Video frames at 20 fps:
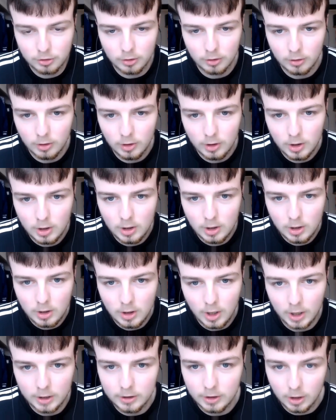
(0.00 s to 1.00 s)
And
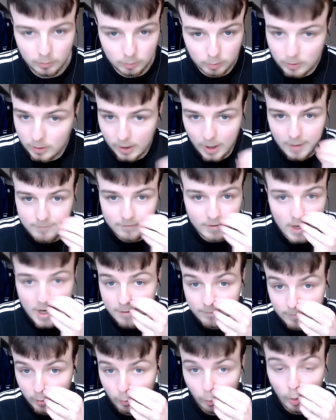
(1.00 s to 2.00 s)
you know,
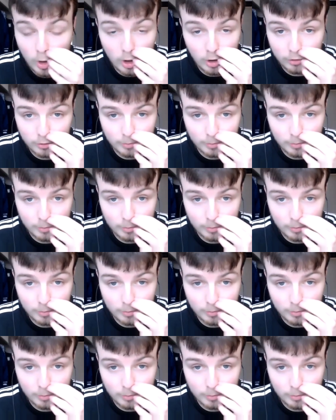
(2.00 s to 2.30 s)
if there were